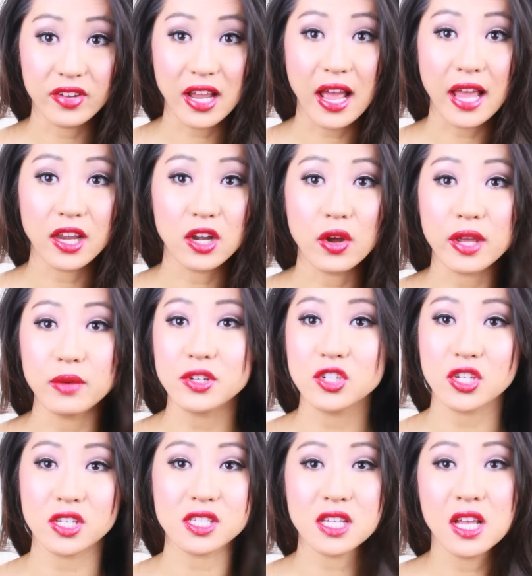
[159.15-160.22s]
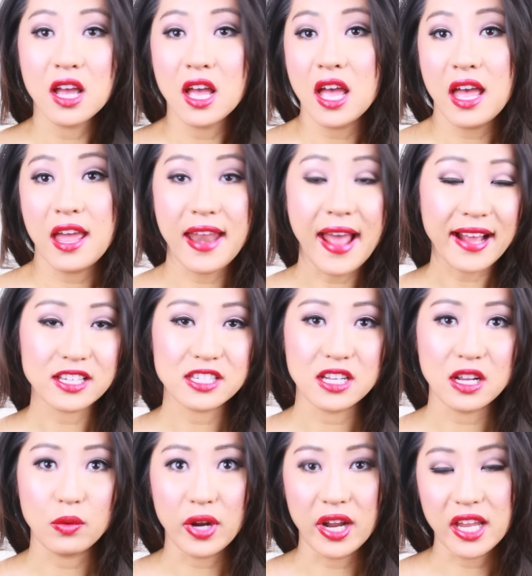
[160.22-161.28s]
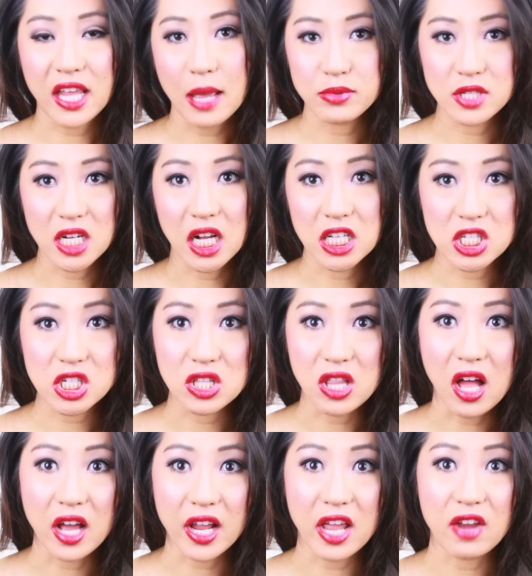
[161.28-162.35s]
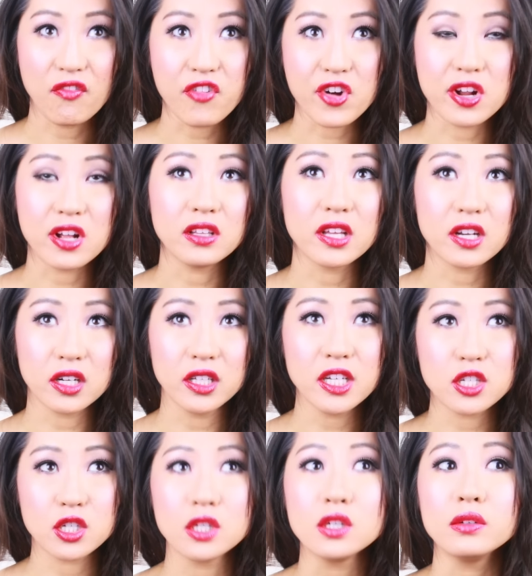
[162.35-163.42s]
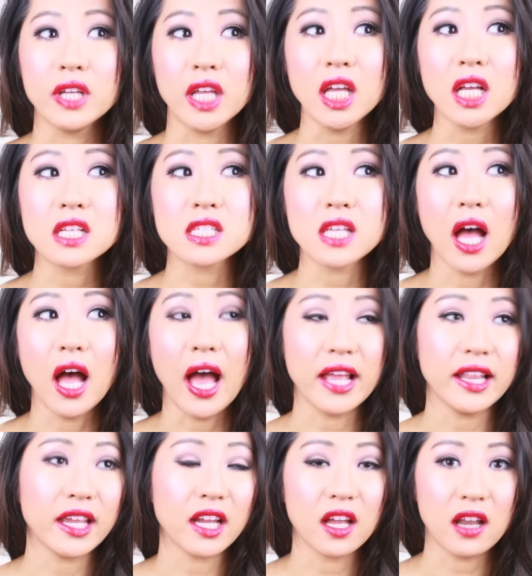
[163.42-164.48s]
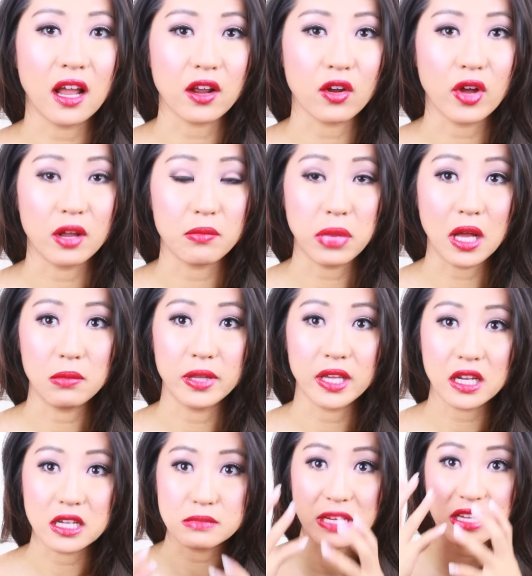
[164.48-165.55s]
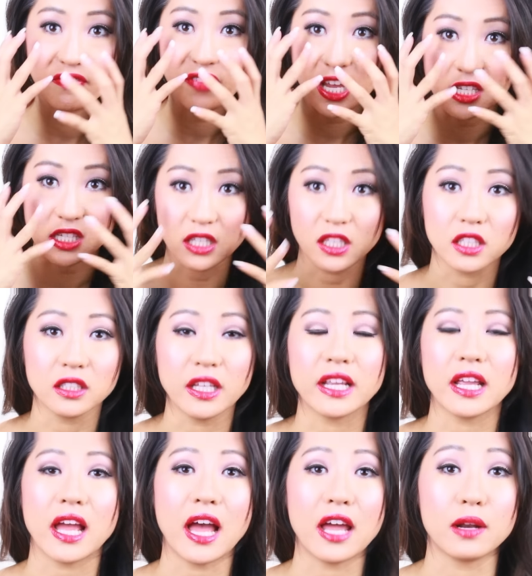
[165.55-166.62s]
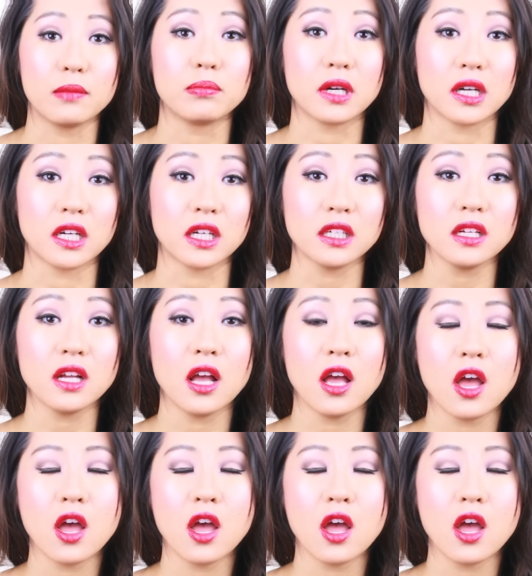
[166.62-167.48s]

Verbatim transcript: And you know, it was just an accident where I kept it on too long, and for literally two weeks I like could not go out in public because my face looked like it had a burn.